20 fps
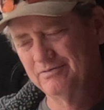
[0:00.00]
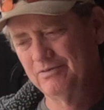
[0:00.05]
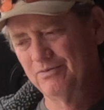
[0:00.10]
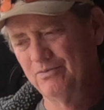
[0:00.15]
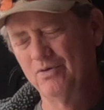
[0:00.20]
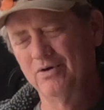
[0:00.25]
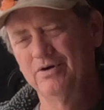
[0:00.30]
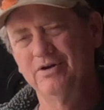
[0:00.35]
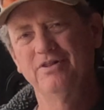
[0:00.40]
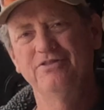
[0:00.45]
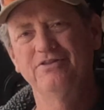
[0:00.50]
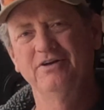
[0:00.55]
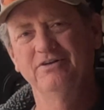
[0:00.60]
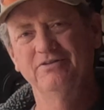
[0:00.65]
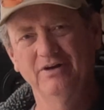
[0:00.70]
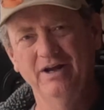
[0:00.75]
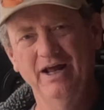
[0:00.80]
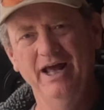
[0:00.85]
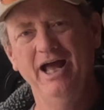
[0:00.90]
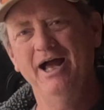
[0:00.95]
one of the things
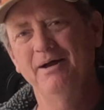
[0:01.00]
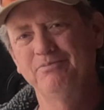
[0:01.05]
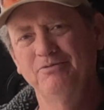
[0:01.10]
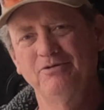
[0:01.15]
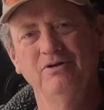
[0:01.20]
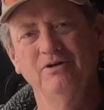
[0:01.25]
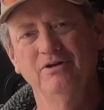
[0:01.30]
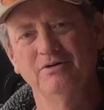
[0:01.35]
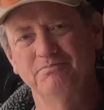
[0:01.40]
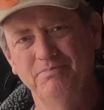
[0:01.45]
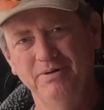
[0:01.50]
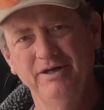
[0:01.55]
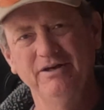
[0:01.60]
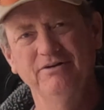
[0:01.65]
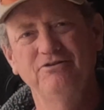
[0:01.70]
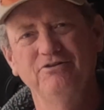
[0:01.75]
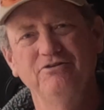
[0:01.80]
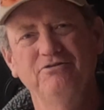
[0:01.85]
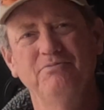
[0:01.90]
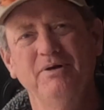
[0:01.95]
that absolutely
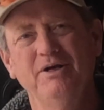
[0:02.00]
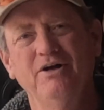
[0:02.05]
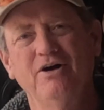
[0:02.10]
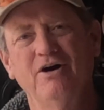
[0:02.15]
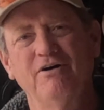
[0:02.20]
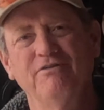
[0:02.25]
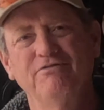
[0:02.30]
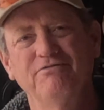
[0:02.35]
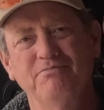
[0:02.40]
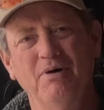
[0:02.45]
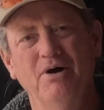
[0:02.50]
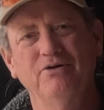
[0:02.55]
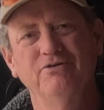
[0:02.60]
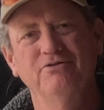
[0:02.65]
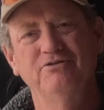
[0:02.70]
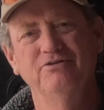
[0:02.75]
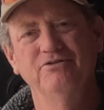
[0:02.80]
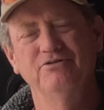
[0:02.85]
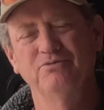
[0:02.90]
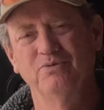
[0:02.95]
pisses me off
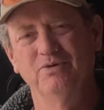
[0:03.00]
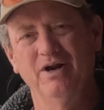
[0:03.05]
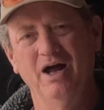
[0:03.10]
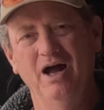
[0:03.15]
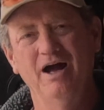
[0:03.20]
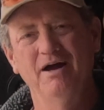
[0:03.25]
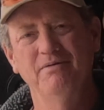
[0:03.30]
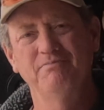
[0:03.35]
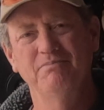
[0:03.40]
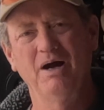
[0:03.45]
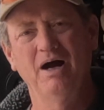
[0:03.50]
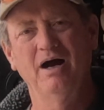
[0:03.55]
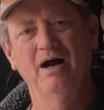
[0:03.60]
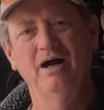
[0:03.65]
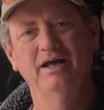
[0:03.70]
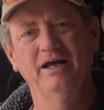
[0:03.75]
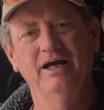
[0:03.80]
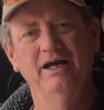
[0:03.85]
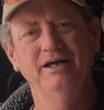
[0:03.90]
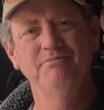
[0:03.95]
most is when I
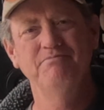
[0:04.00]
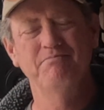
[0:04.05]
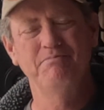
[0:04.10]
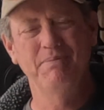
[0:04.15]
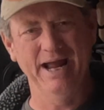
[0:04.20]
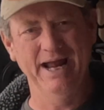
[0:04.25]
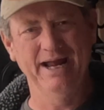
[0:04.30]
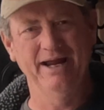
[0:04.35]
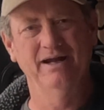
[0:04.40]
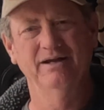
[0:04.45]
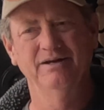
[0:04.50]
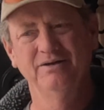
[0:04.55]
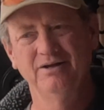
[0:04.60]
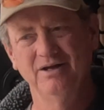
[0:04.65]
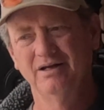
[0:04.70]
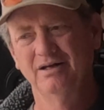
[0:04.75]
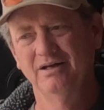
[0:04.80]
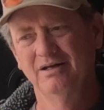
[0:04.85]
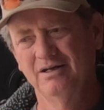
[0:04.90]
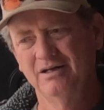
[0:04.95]
buy a band
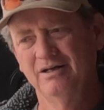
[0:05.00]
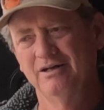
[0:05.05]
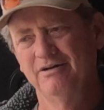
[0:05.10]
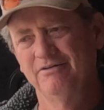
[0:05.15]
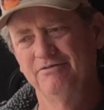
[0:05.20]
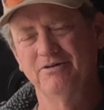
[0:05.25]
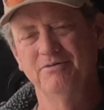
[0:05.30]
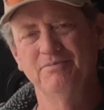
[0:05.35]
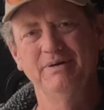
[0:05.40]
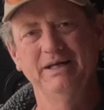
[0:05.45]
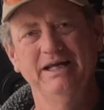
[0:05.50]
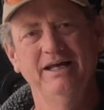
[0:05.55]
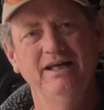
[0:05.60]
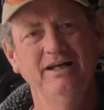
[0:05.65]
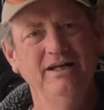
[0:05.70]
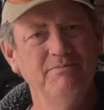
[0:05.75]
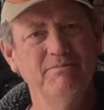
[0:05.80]
from any